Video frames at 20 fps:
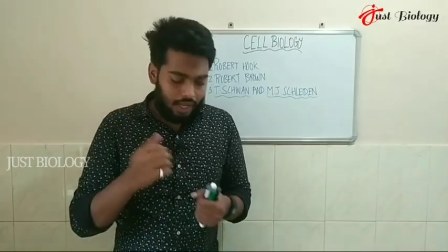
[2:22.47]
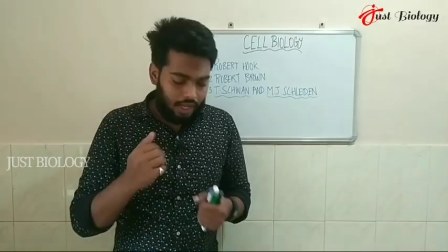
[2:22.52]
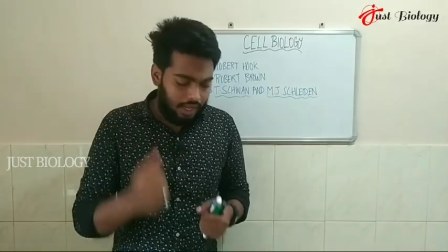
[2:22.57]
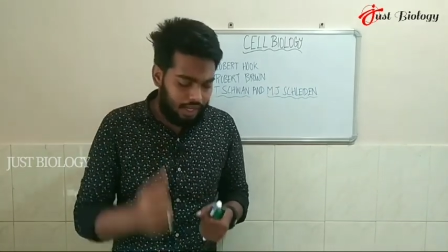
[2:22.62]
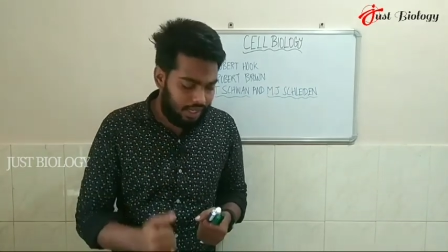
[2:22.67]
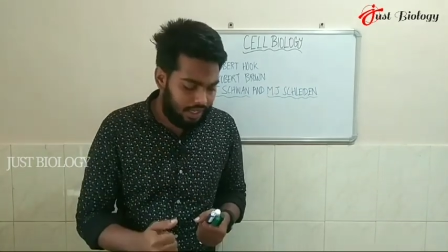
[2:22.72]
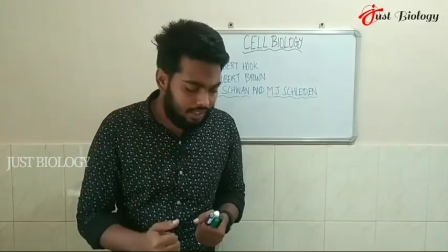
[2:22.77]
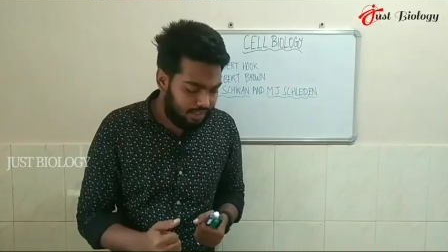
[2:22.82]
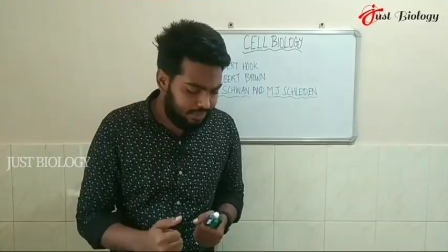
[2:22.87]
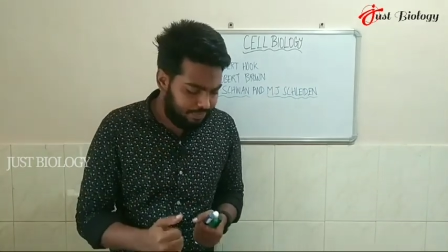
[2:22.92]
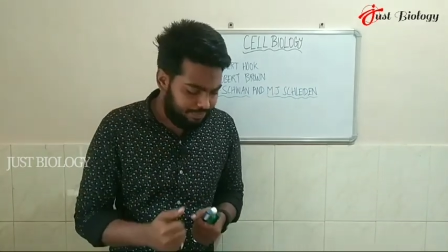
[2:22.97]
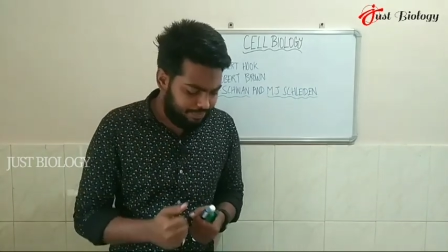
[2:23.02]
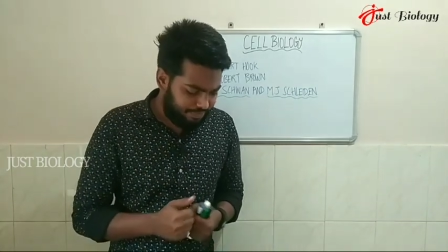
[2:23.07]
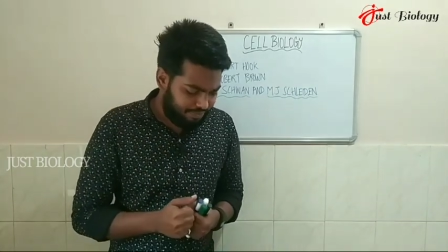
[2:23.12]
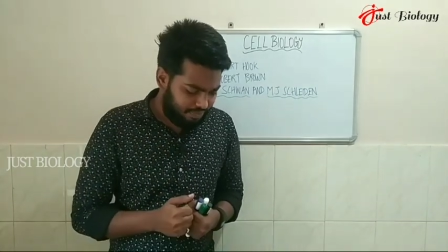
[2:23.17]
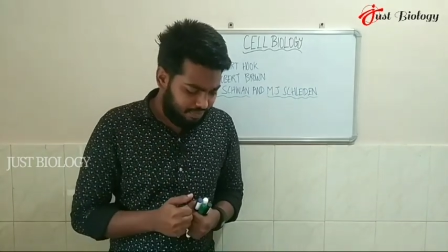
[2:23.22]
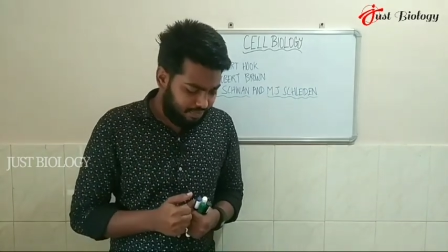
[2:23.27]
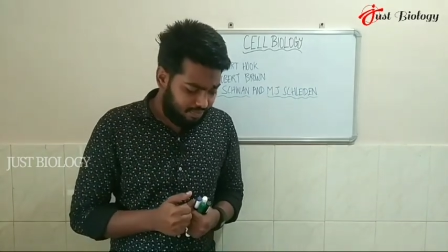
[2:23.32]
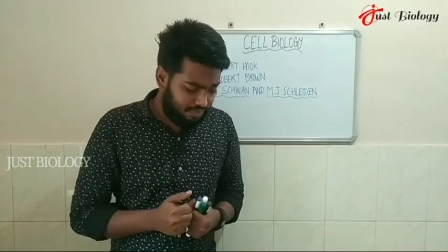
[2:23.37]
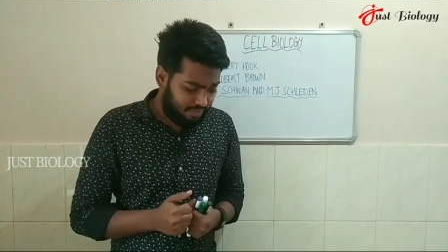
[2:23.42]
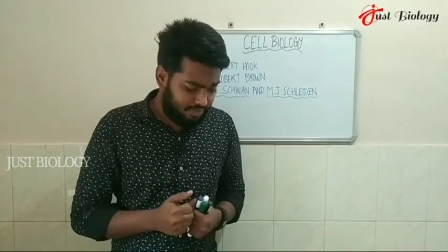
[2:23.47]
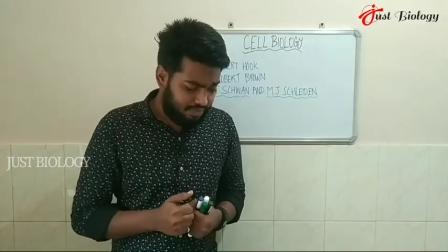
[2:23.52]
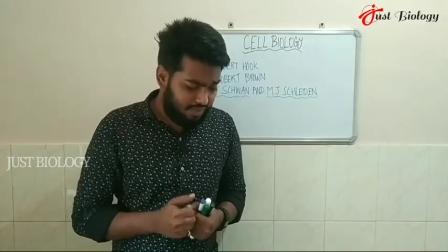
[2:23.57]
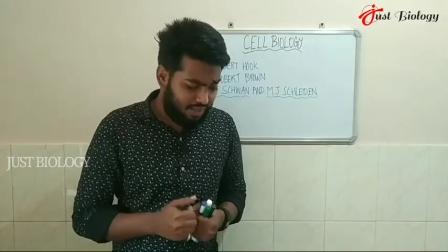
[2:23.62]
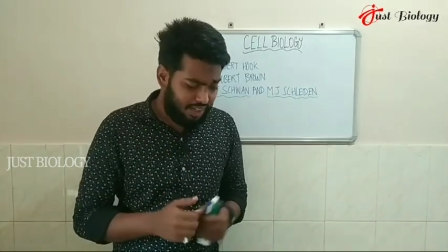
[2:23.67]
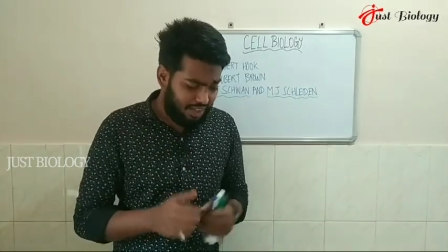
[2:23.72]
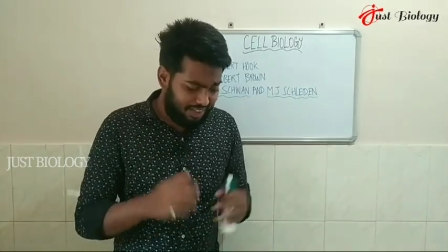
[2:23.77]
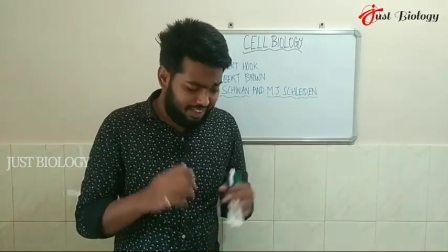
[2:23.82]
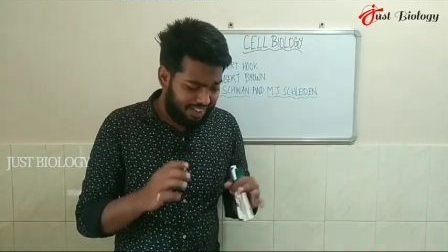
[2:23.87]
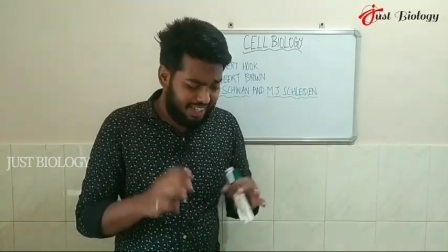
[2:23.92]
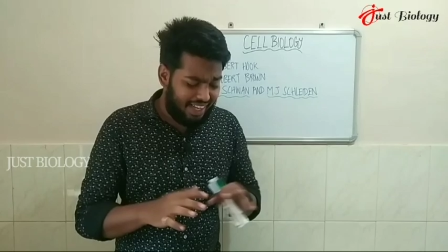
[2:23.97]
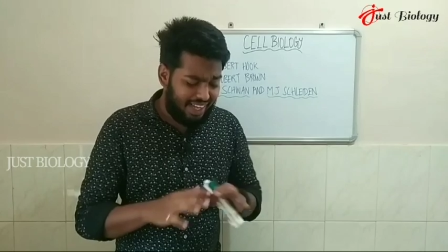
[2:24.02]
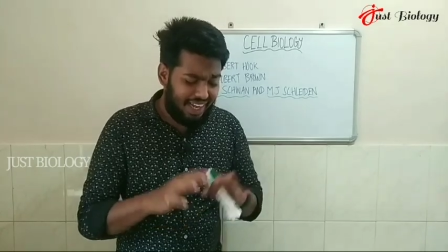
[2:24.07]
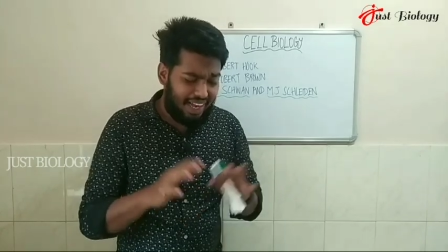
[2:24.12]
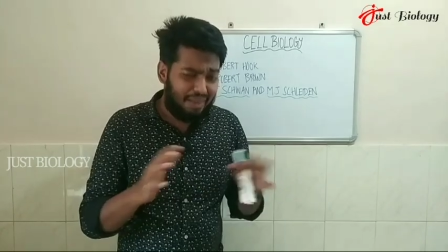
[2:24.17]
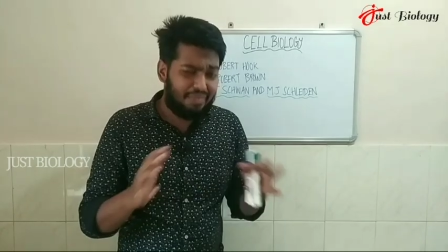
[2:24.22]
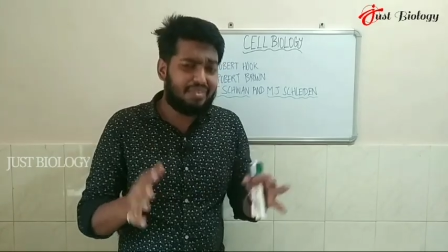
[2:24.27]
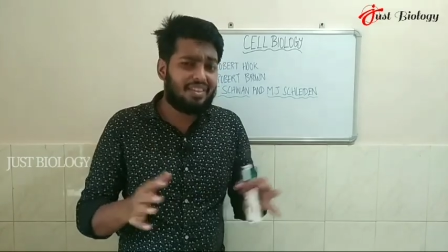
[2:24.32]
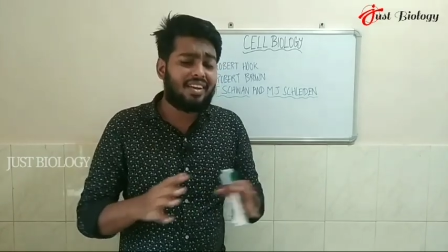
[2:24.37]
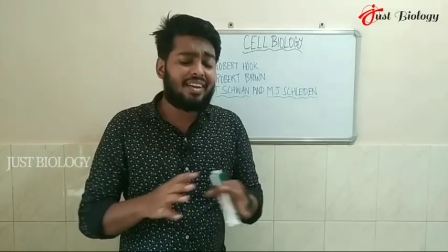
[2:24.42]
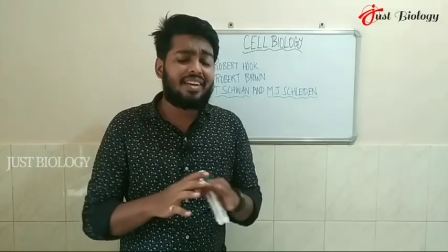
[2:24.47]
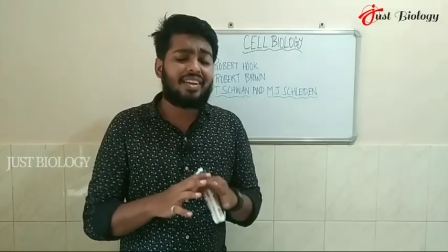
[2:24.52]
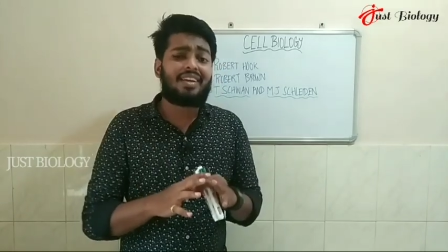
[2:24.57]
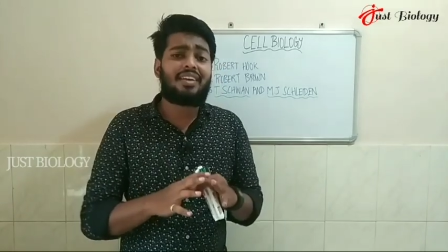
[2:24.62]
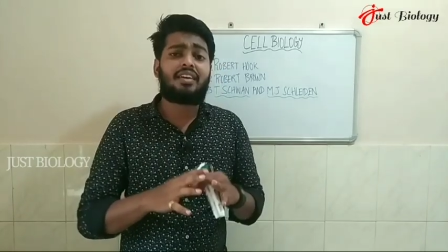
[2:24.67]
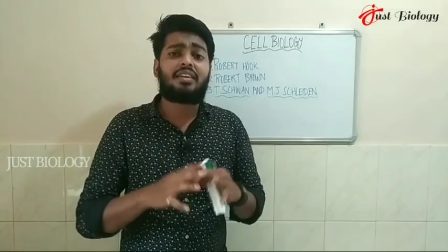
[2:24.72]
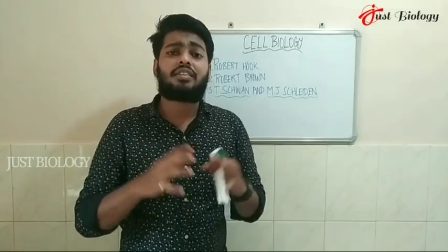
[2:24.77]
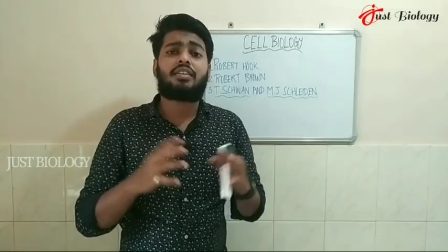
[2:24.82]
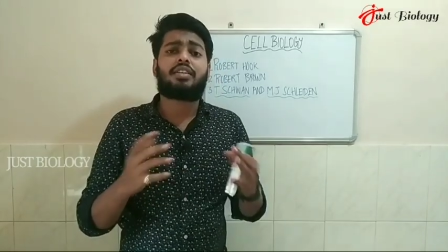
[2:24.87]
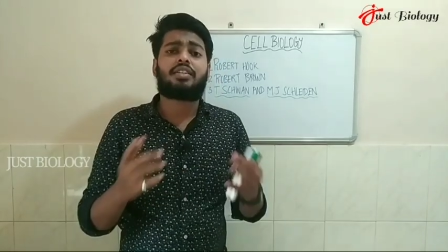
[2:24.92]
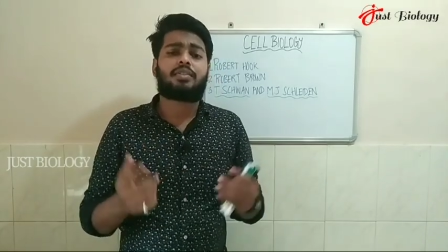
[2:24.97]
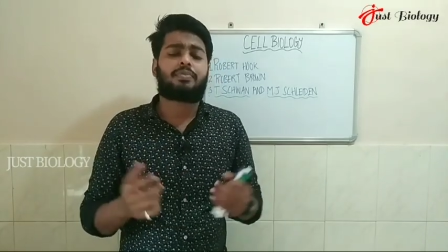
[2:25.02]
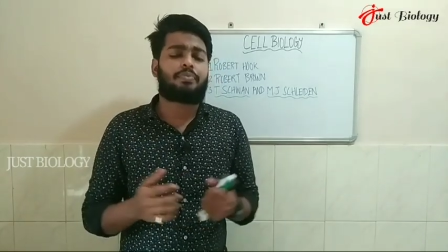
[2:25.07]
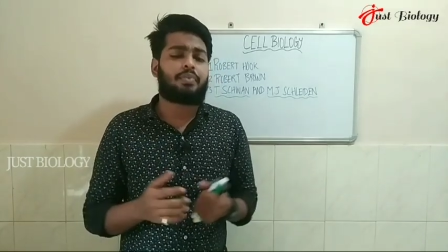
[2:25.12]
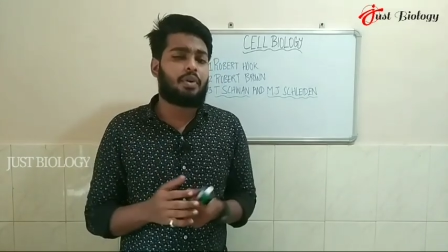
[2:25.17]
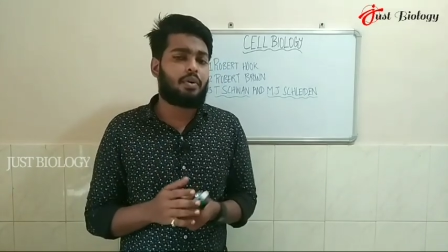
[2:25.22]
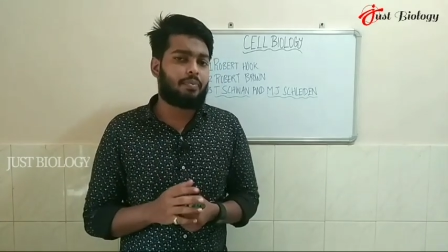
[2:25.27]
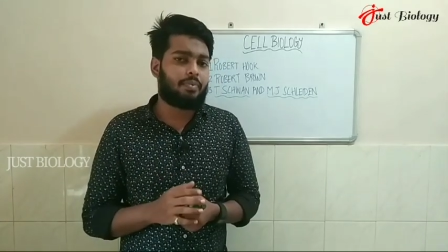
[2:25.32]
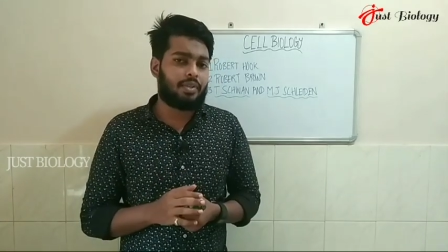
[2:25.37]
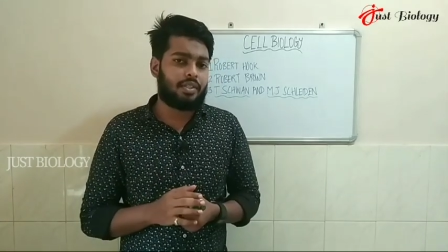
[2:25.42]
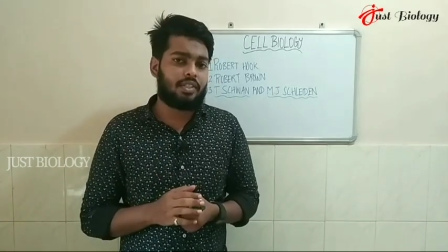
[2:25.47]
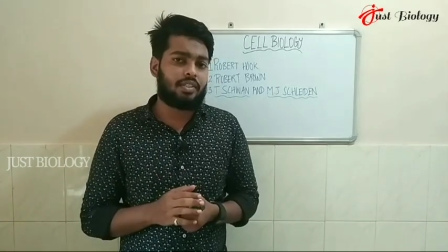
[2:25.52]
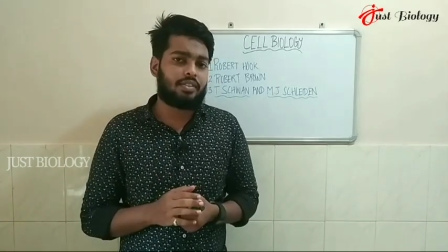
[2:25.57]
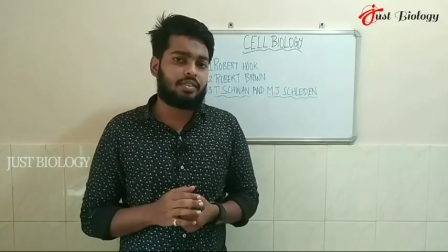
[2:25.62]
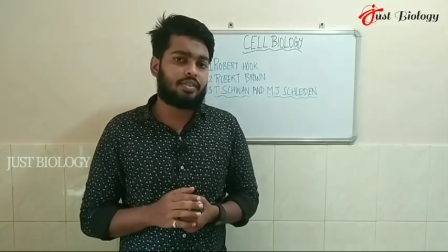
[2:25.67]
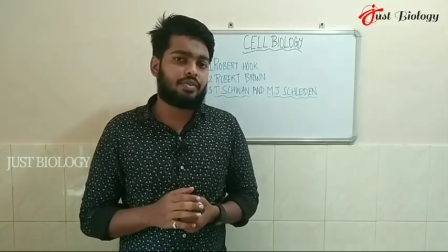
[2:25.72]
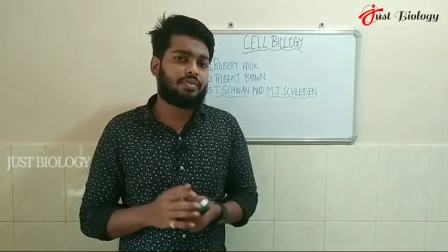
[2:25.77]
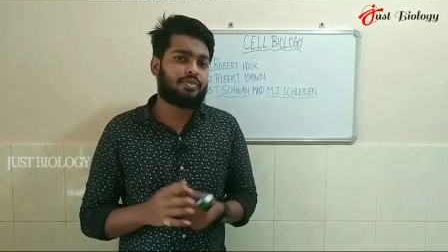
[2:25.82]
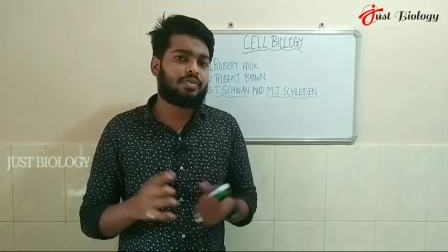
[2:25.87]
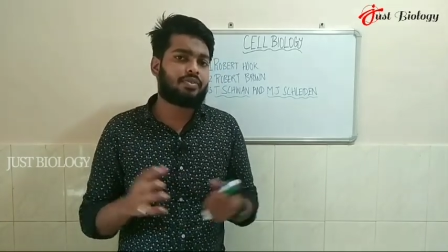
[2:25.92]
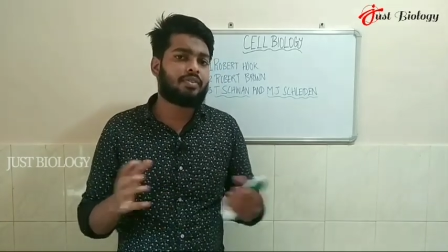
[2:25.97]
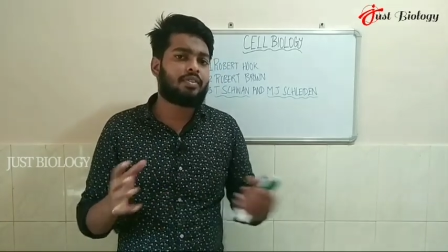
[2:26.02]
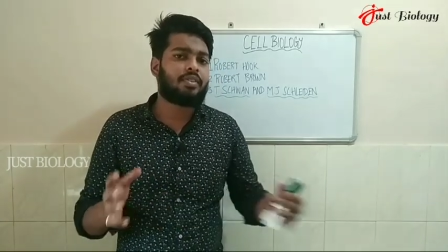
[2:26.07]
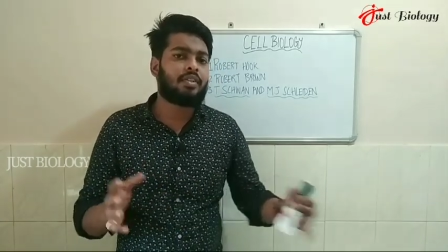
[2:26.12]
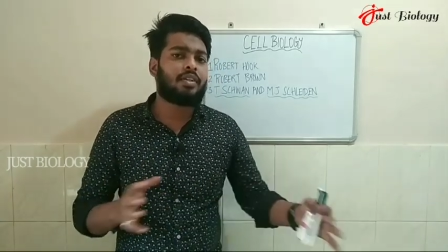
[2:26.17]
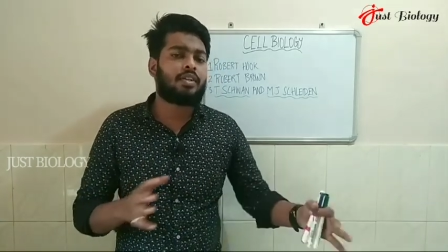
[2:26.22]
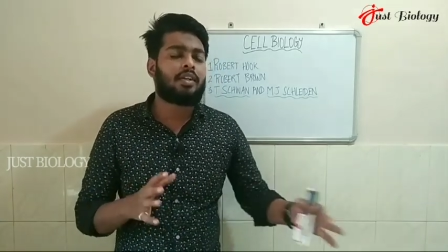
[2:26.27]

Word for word: and they have the regardless properties of,